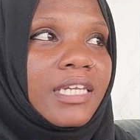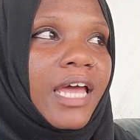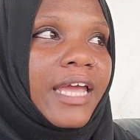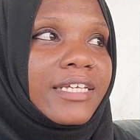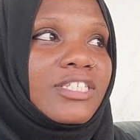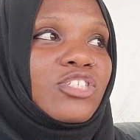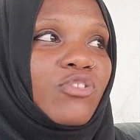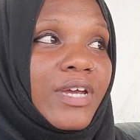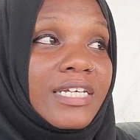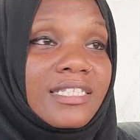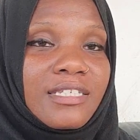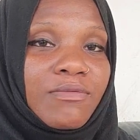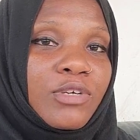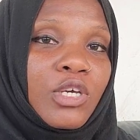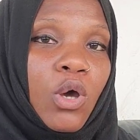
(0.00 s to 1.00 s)
like strands
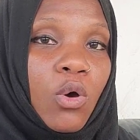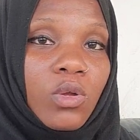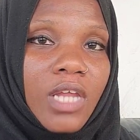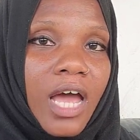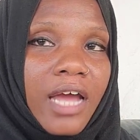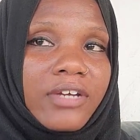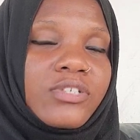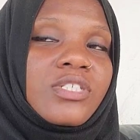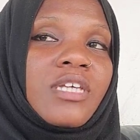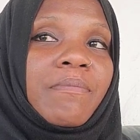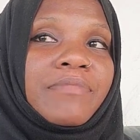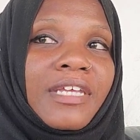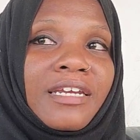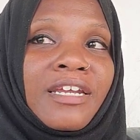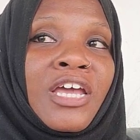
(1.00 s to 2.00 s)
of E. coli or
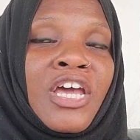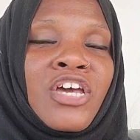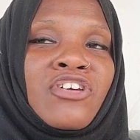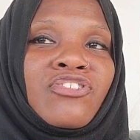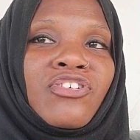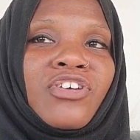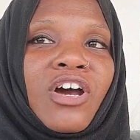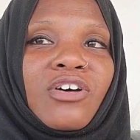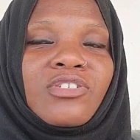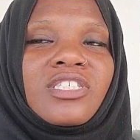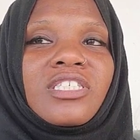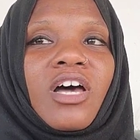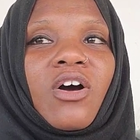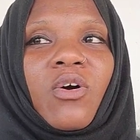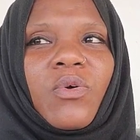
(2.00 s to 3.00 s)
something. You know,
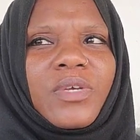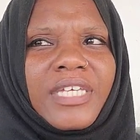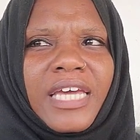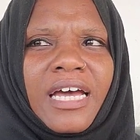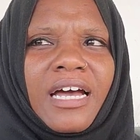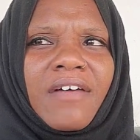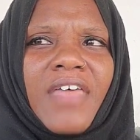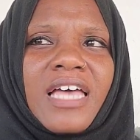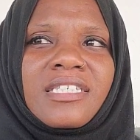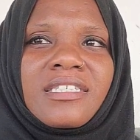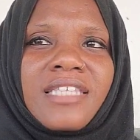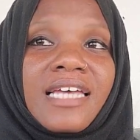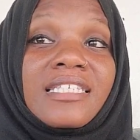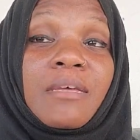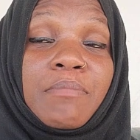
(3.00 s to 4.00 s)
so yeah, that's
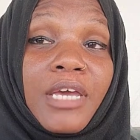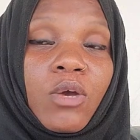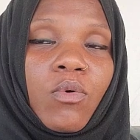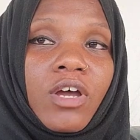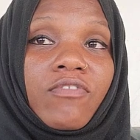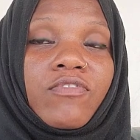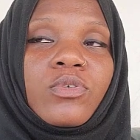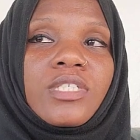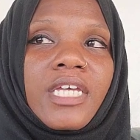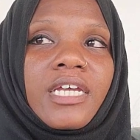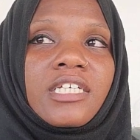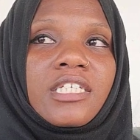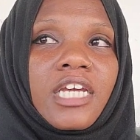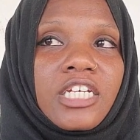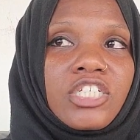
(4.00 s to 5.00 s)
that's a big one, food
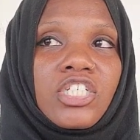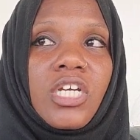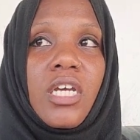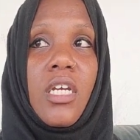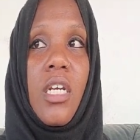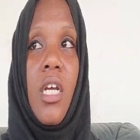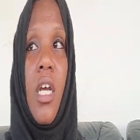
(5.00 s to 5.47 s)
sanitation.